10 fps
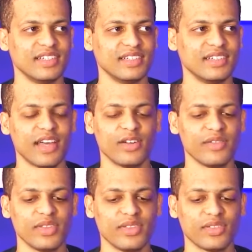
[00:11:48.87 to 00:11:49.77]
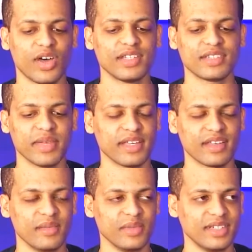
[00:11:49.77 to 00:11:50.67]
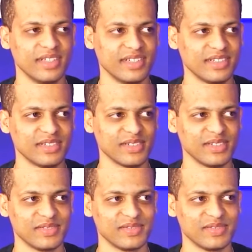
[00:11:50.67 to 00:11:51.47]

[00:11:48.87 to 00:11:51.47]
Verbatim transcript: Uh, I don't have any thoughts to make a company. So.